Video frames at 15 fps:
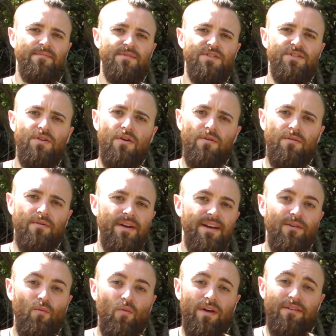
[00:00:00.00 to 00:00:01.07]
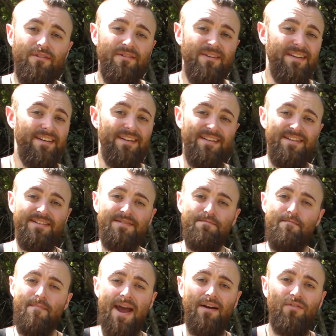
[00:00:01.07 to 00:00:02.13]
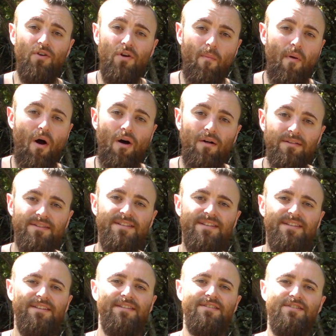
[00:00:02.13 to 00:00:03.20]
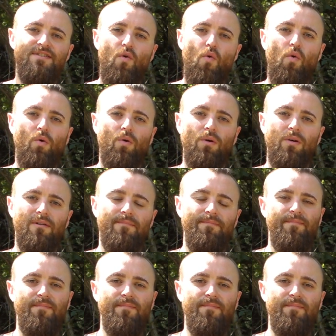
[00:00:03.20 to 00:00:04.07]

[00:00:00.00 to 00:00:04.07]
So whether it is macro politics or